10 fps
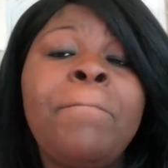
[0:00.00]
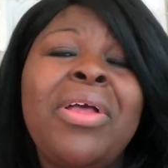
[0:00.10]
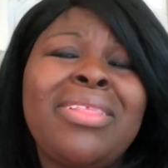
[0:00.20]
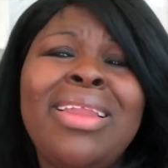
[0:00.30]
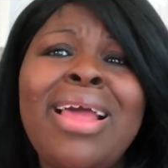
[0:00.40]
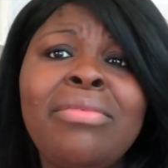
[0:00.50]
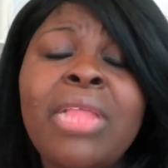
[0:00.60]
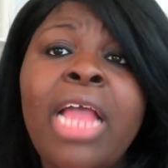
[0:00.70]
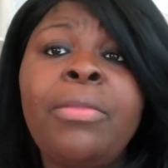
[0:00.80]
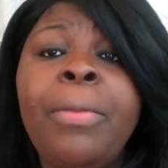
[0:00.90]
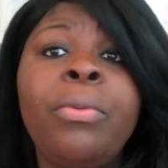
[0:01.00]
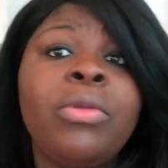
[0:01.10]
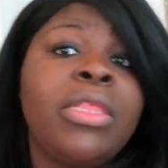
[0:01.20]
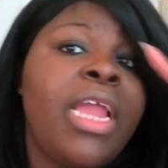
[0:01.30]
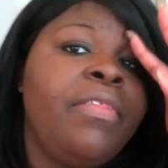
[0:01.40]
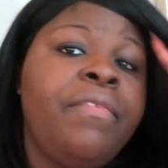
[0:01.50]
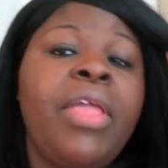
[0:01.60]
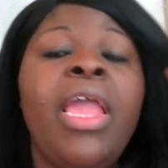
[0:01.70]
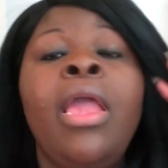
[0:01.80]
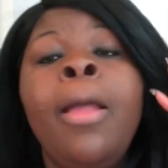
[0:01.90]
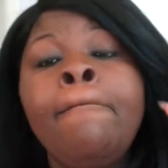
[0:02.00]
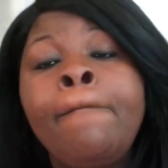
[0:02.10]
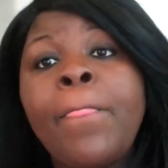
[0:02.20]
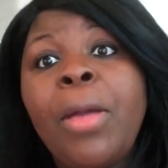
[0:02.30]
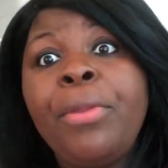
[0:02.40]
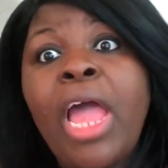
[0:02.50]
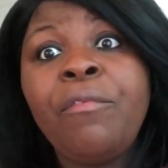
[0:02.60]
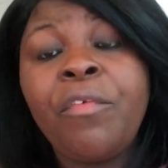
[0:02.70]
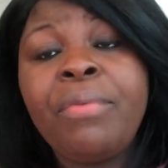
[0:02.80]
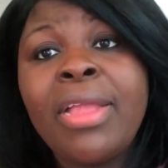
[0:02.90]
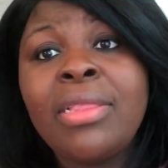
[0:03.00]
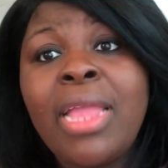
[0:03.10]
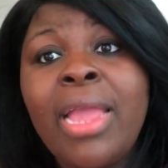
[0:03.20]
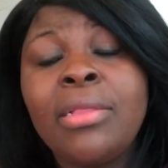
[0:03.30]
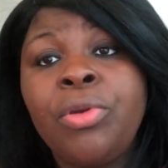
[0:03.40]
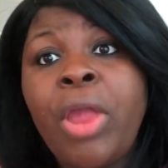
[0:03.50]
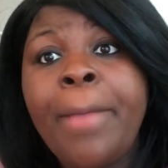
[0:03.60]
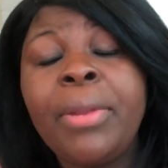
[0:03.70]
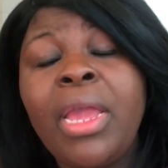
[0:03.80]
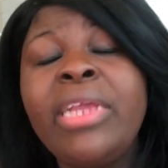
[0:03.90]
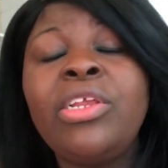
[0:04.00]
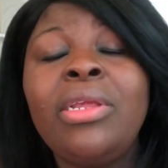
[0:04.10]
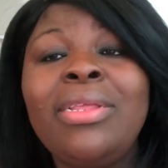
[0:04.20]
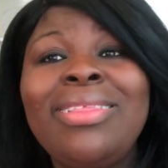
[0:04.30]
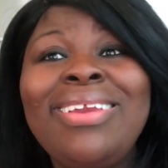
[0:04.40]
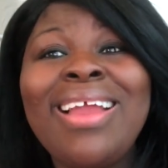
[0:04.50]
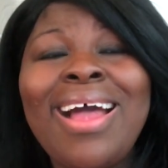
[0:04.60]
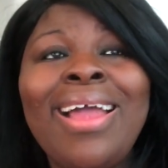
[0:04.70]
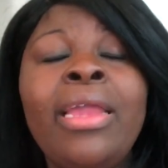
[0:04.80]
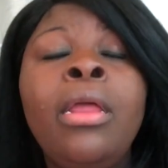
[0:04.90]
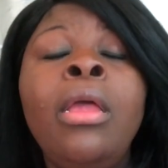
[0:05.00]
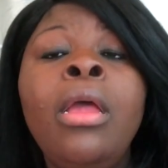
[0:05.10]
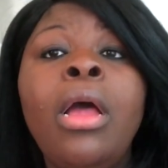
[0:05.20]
Because a lot of times people will say that they apply for Fancy Hands and their application gets denied.